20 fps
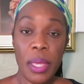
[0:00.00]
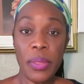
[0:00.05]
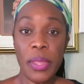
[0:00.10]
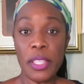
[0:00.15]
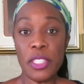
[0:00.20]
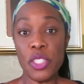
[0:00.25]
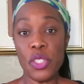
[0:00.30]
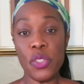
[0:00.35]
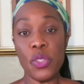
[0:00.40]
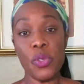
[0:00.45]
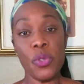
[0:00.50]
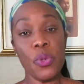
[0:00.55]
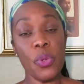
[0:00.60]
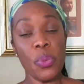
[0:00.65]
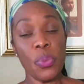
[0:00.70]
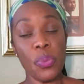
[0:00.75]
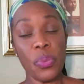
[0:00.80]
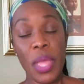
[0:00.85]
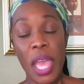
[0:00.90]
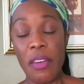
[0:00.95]
that you
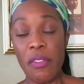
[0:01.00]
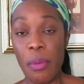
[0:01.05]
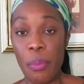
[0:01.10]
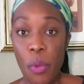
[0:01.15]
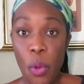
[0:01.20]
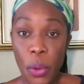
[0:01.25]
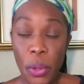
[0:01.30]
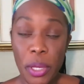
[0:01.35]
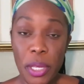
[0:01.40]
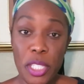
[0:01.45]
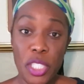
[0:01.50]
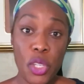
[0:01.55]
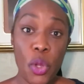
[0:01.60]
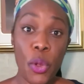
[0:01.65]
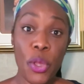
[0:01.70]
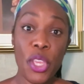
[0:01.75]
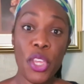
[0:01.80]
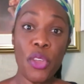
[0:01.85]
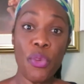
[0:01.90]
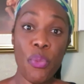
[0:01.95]
have a mortgage
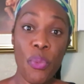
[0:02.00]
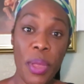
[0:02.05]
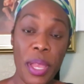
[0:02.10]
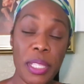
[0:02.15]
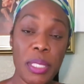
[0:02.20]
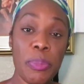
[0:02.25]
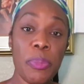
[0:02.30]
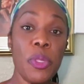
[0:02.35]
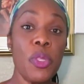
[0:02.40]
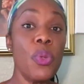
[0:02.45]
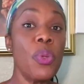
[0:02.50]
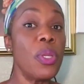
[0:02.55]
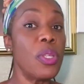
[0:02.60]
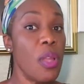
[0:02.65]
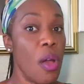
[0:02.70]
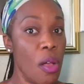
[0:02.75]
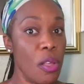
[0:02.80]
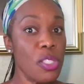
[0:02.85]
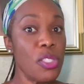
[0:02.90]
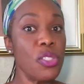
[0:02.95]
or your rent. You
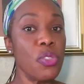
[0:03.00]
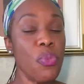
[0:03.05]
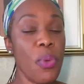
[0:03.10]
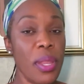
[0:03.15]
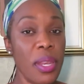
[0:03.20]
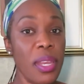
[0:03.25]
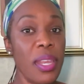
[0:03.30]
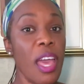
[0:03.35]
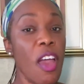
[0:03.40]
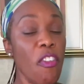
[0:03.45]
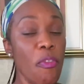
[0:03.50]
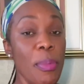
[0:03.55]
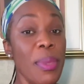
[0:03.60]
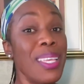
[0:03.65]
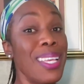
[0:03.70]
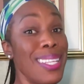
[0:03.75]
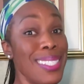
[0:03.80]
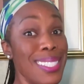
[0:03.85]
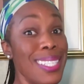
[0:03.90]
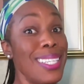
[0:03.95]
can also write it off
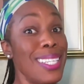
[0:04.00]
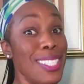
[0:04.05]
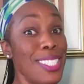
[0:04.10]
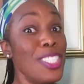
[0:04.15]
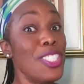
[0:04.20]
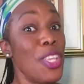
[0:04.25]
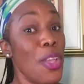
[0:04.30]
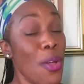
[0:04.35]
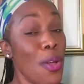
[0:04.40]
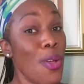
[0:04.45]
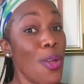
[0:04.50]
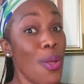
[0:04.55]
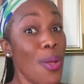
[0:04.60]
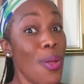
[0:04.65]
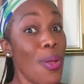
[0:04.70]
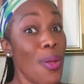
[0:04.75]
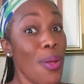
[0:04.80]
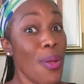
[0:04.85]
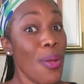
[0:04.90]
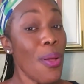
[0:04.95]
because it is
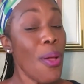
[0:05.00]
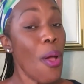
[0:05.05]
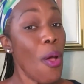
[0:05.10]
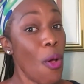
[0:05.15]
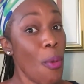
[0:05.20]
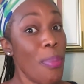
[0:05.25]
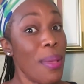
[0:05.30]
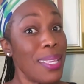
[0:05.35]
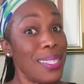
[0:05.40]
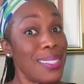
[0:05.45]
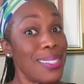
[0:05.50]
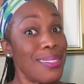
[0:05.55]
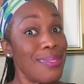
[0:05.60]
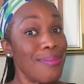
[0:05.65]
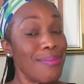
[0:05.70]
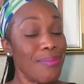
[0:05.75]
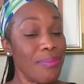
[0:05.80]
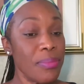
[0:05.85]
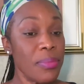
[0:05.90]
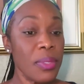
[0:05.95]
your home base.
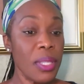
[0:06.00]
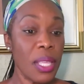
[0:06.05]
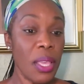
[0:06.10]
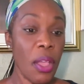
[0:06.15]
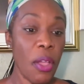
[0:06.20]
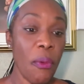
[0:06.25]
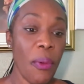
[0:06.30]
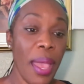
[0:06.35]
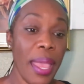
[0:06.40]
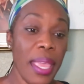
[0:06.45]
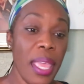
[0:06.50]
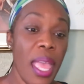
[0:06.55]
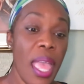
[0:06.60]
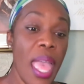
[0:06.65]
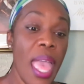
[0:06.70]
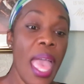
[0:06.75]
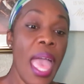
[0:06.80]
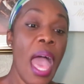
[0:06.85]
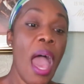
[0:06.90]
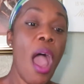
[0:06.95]
All right.
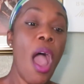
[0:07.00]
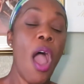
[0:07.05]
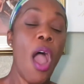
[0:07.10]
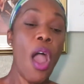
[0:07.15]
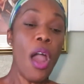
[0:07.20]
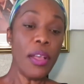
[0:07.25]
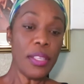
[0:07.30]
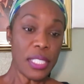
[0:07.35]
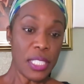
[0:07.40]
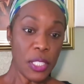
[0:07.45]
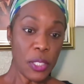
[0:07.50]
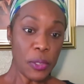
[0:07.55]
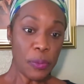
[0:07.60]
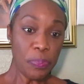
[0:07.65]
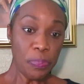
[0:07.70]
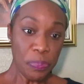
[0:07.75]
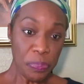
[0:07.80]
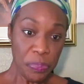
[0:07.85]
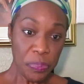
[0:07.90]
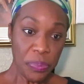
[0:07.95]

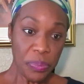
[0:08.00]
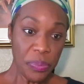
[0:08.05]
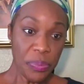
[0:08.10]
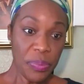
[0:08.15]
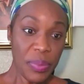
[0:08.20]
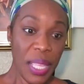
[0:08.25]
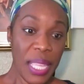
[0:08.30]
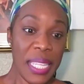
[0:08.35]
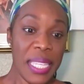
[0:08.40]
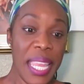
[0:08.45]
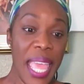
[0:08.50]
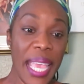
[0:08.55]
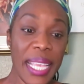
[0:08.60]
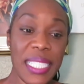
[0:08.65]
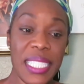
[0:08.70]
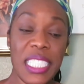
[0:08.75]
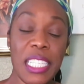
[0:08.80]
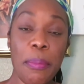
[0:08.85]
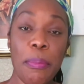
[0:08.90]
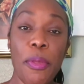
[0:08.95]
Also,
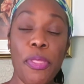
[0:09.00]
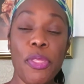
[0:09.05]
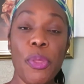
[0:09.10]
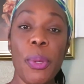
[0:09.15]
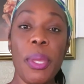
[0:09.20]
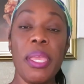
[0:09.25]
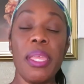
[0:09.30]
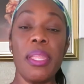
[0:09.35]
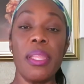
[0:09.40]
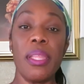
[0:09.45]
next, number 4.